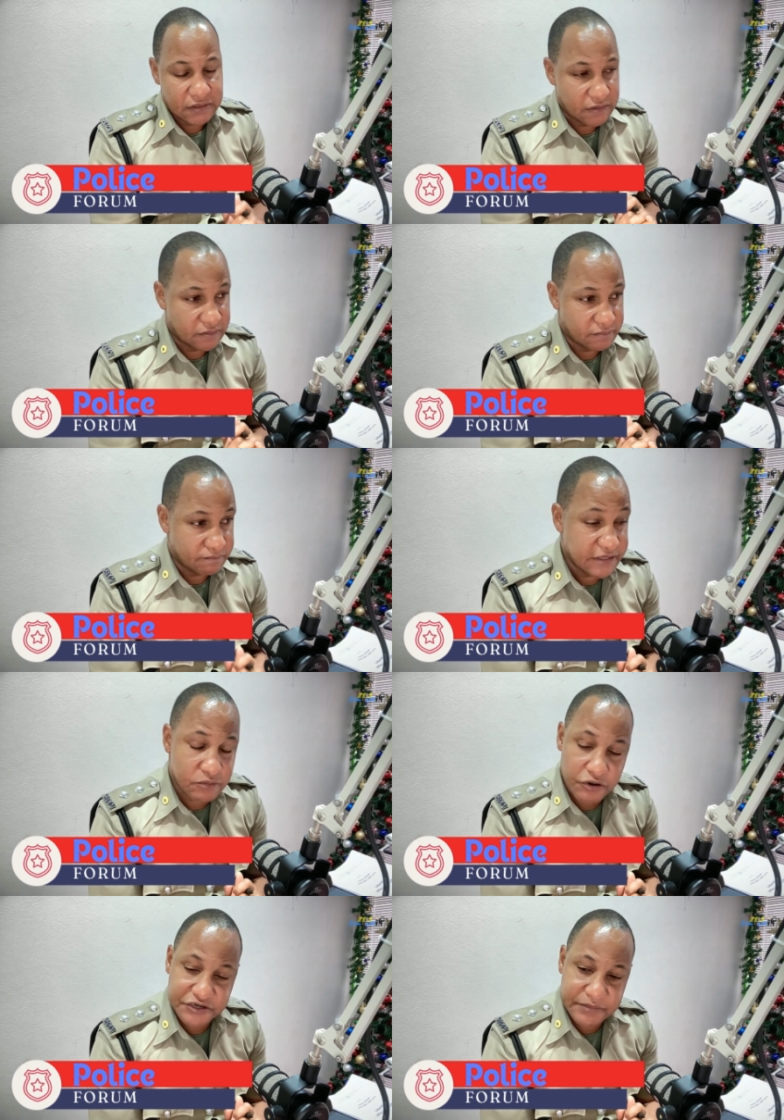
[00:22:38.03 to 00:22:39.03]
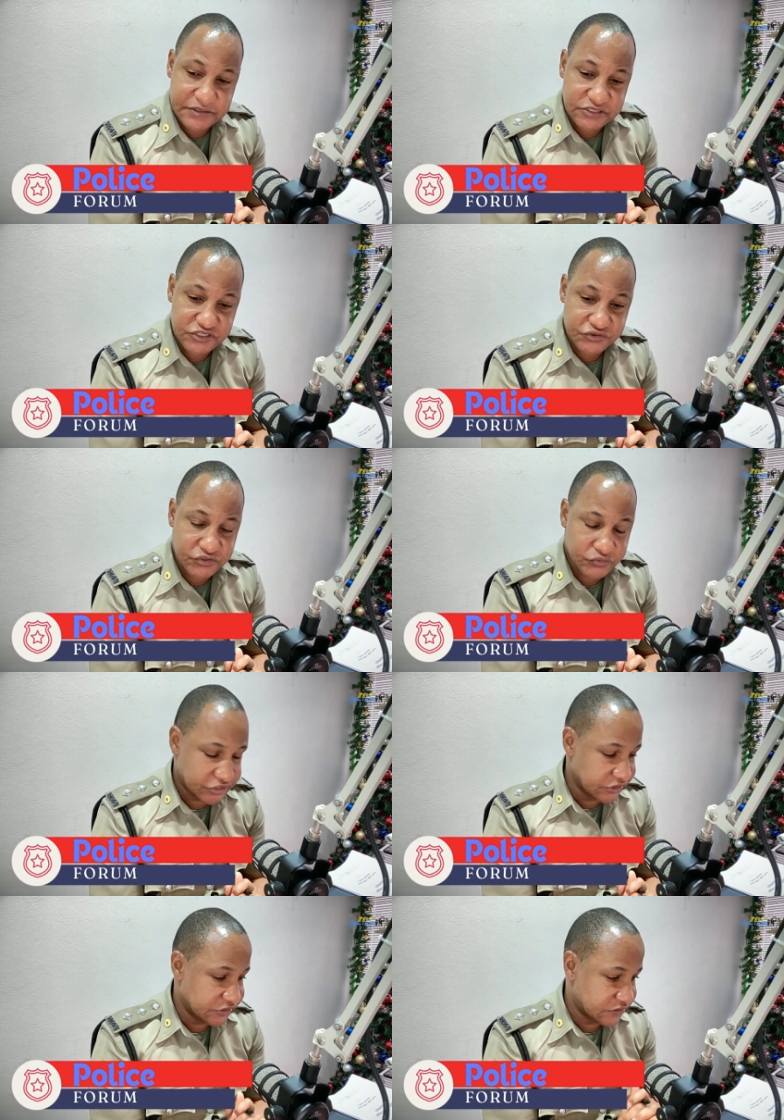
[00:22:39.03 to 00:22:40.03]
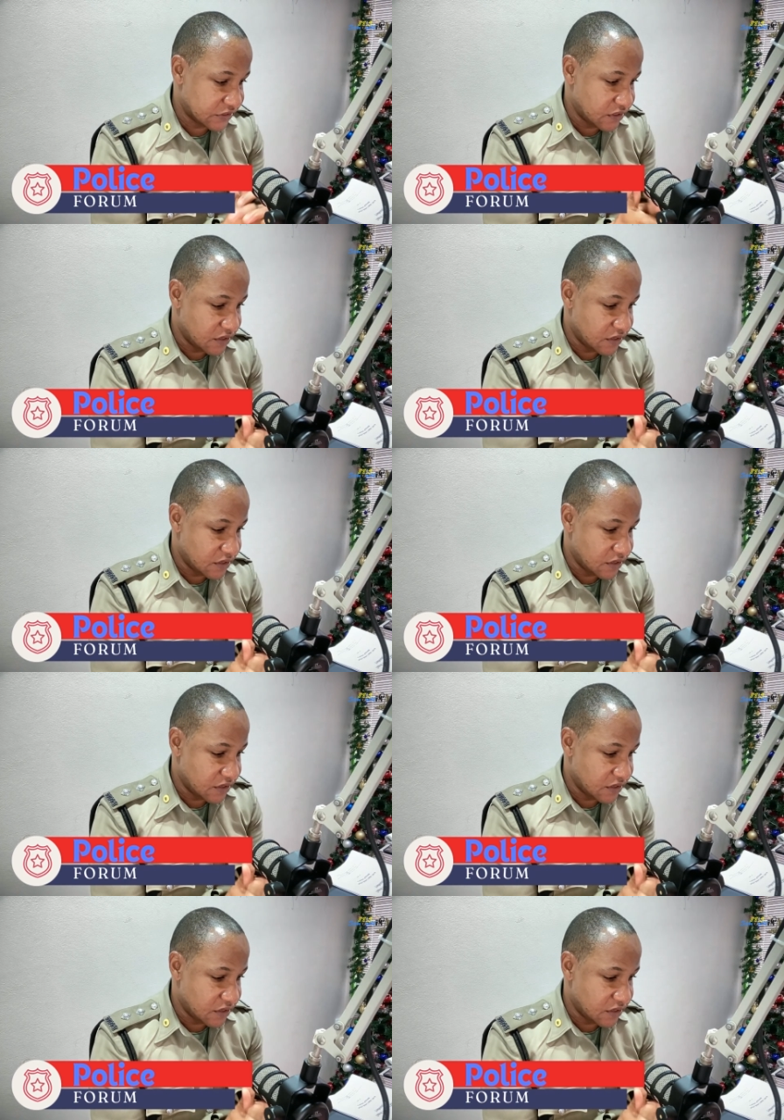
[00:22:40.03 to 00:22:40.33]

Maurice Mason Street, which is